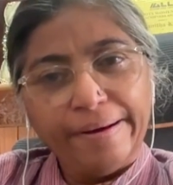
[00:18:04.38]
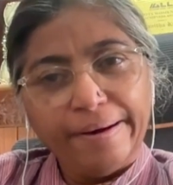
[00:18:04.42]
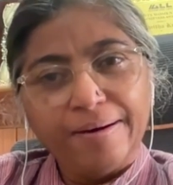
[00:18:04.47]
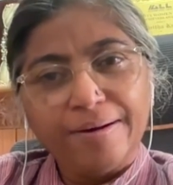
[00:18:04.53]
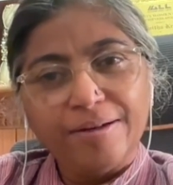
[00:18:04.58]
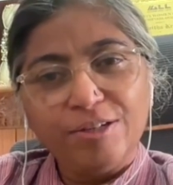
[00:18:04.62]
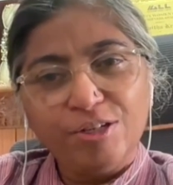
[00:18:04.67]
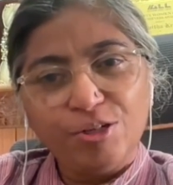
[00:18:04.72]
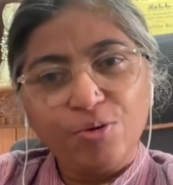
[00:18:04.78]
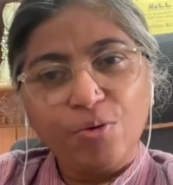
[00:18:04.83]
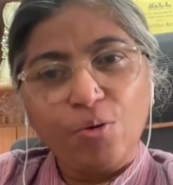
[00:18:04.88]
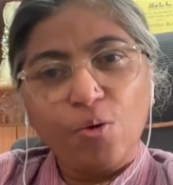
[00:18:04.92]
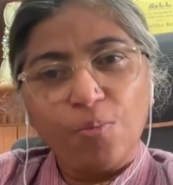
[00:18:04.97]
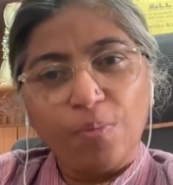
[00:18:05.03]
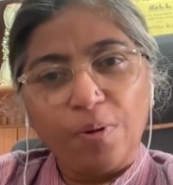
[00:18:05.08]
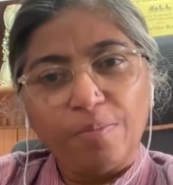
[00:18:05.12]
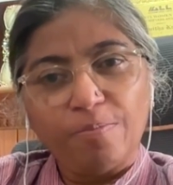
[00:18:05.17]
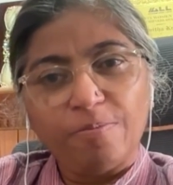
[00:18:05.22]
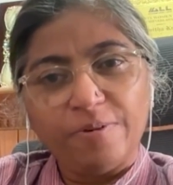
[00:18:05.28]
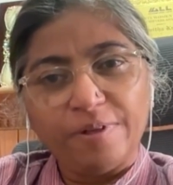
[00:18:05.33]
learned to
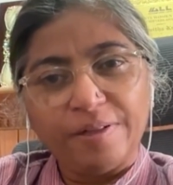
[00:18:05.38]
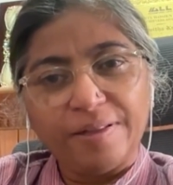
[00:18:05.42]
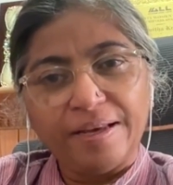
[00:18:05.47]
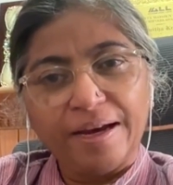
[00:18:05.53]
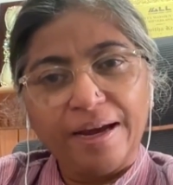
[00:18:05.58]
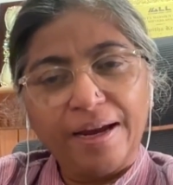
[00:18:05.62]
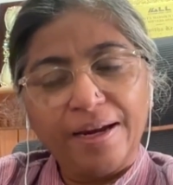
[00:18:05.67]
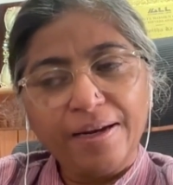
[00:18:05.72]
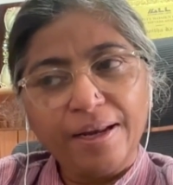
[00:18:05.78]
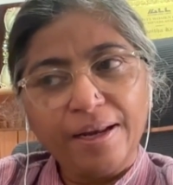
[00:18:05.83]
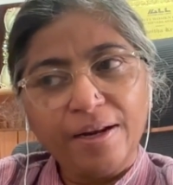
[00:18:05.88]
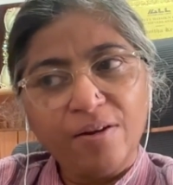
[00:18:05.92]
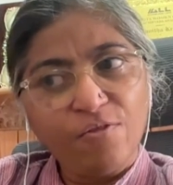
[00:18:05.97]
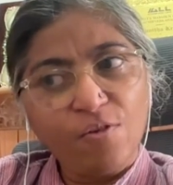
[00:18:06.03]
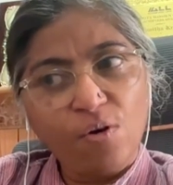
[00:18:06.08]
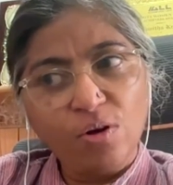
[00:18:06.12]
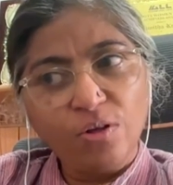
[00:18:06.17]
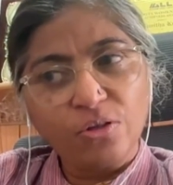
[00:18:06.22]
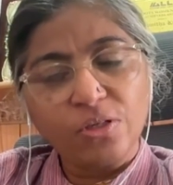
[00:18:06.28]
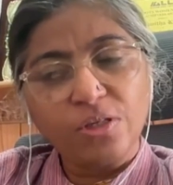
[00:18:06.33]
cope up with that. And of
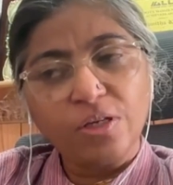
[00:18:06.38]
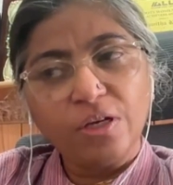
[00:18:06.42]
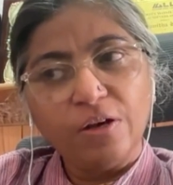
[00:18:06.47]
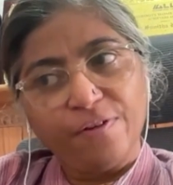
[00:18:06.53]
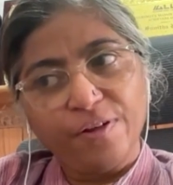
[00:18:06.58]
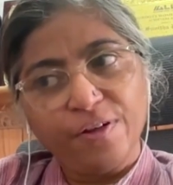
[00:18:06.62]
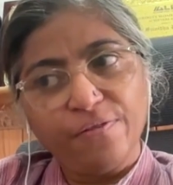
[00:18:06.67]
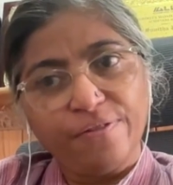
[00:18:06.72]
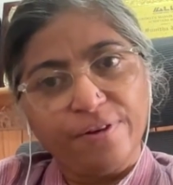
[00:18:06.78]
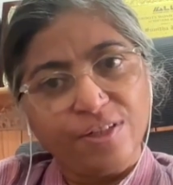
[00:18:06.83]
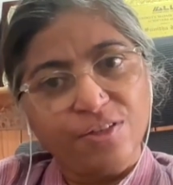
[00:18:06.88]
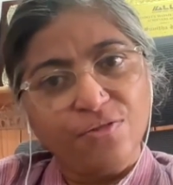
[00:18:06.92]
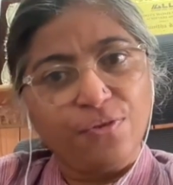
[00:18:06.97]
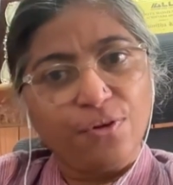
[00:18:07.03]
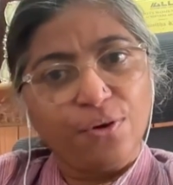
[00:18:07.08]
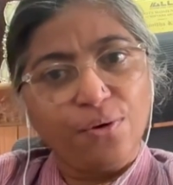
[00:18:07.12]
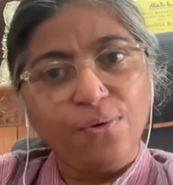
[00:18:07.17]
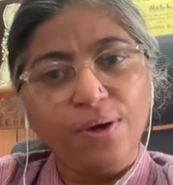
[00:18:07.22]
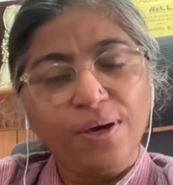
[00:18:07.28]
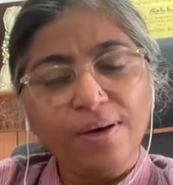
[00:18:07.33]
course, for the first
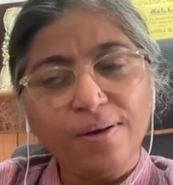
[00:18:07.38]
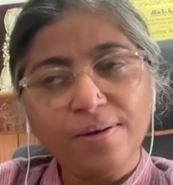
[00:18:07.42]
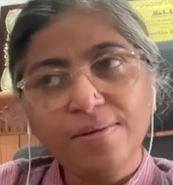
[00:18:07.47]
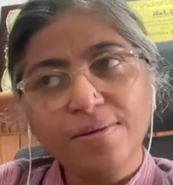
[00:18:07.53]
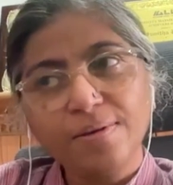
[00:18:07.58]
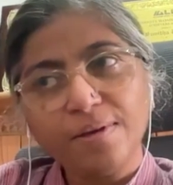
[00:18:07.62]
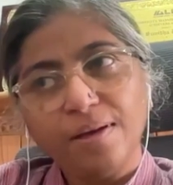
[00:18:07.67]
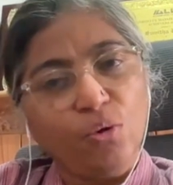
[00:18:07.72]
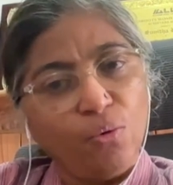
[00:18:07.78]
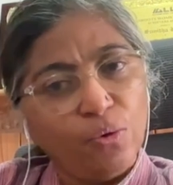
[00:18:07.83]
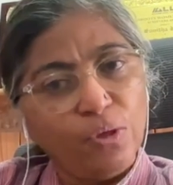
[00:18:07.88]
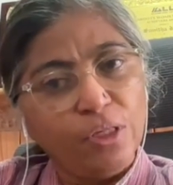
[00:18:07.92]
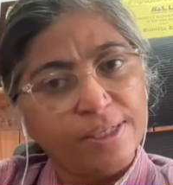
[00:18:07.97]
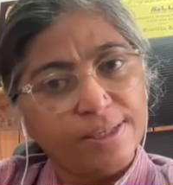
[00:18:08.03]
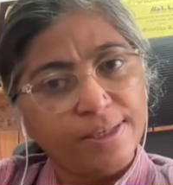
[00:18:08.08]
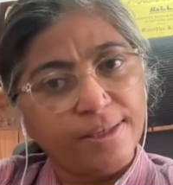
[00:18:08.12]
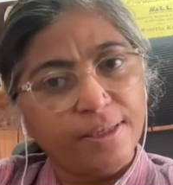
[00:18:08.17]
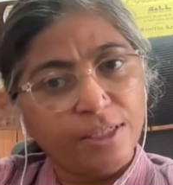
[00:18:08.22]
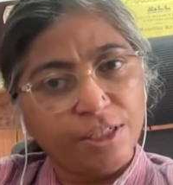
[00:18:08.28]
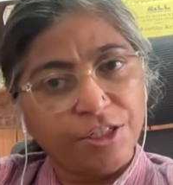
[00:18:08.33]
few years, you will
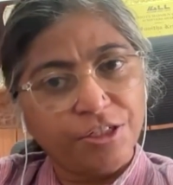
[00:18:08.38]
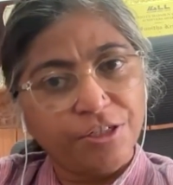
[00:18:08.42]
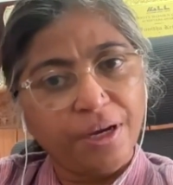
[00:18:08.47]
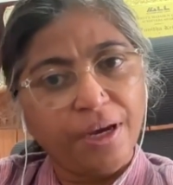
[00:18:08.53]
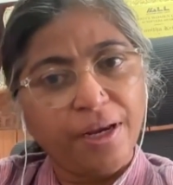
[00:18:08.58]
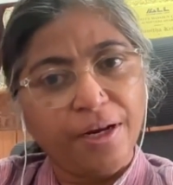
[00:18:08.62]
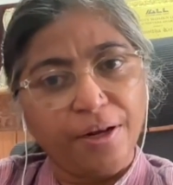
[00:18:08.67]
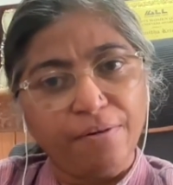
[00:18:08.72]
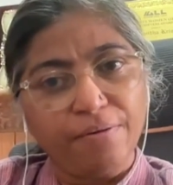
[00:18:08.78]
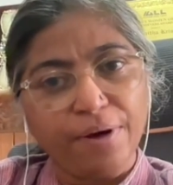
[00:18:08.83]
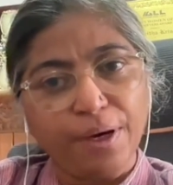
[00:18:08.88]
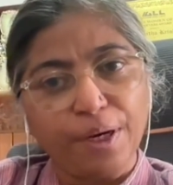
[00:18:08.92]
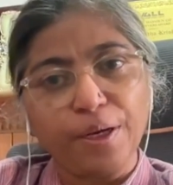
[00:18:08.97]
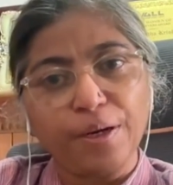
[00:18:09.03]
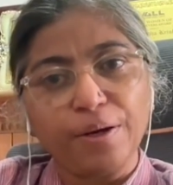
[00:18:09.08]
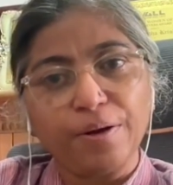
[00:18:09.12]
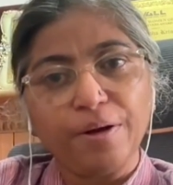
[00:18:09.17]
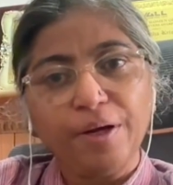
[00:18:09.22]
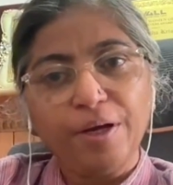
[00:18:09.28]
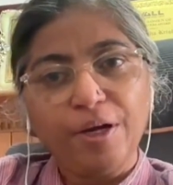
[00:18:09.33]
search
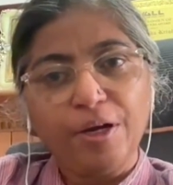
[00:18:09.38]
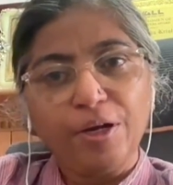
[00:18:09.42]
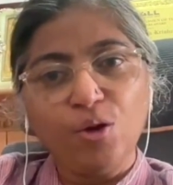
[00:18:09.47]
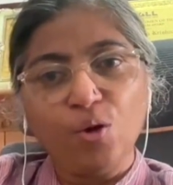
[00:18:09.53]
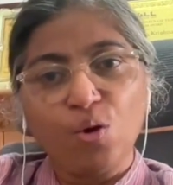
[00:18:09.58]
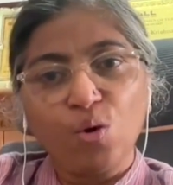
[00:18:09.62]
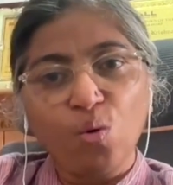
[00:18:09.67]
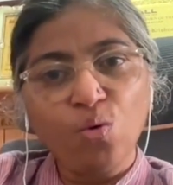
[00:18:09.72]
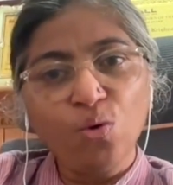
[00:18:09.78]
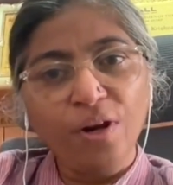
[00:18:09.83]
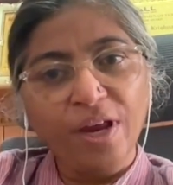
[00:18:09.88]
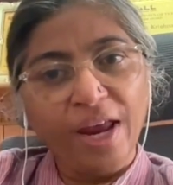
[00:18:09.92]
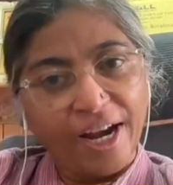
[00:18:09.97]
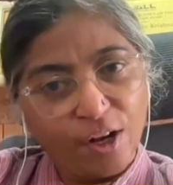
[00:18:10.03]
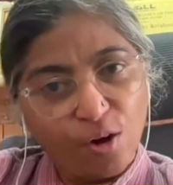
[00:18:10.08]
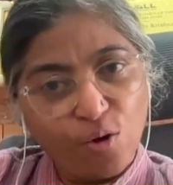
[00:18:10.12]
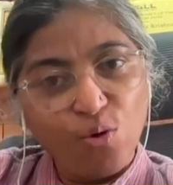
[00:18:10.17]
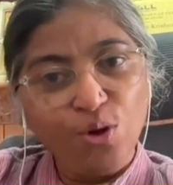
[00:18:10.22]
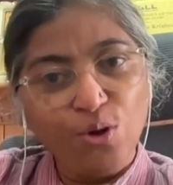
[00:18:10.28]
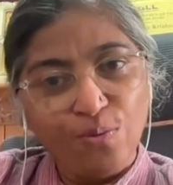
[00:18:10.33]
anywhere, your own
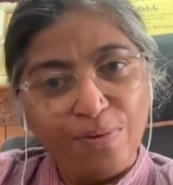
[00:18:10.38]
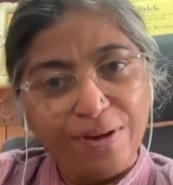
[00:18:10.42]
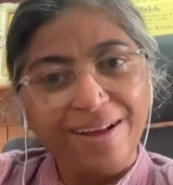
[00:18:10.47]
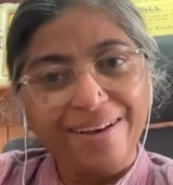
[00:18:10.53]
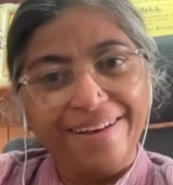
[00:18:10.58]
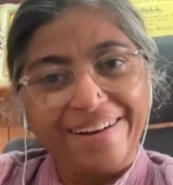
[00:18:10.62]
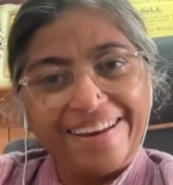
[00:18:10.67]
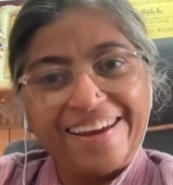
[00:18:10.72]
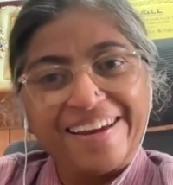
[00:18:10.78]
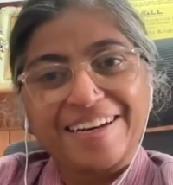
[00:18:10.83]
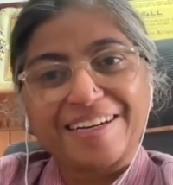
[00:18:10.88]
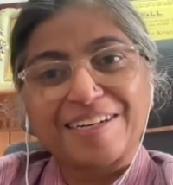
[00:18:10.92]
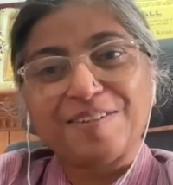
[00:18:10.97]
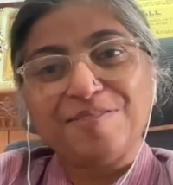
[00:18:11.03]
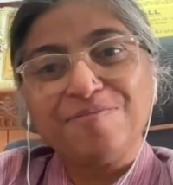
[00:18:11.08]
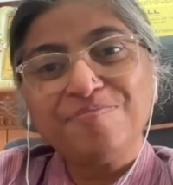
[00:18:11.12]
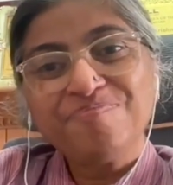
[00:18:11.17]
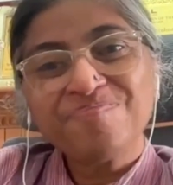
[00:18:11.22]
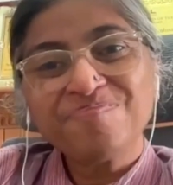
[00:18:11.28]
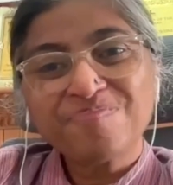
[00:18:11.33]
ghetto you will create.
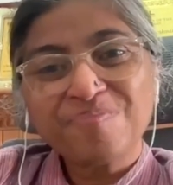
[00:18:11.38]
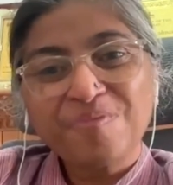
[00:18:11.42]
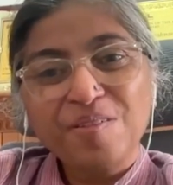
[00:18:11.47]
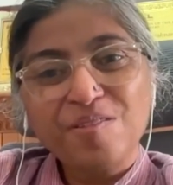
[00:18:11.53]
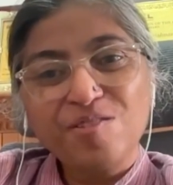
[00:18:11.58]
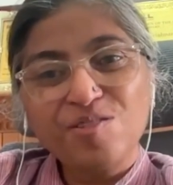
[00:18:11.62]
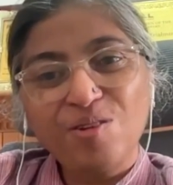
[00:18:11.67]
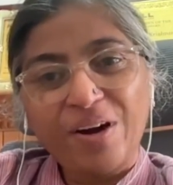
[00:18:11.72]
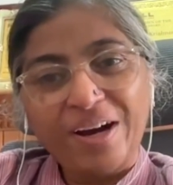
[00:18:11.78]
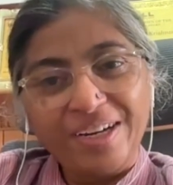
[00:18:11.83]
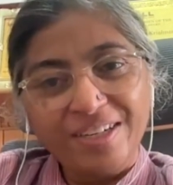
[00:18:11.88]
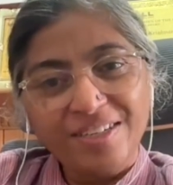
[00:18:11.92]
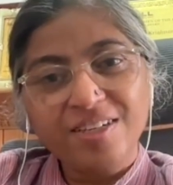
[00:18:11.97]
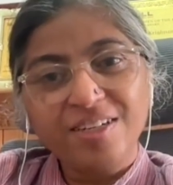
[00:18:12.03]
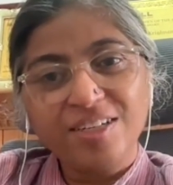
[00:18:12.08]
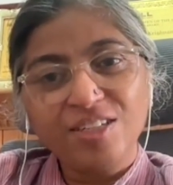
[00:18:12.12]
So I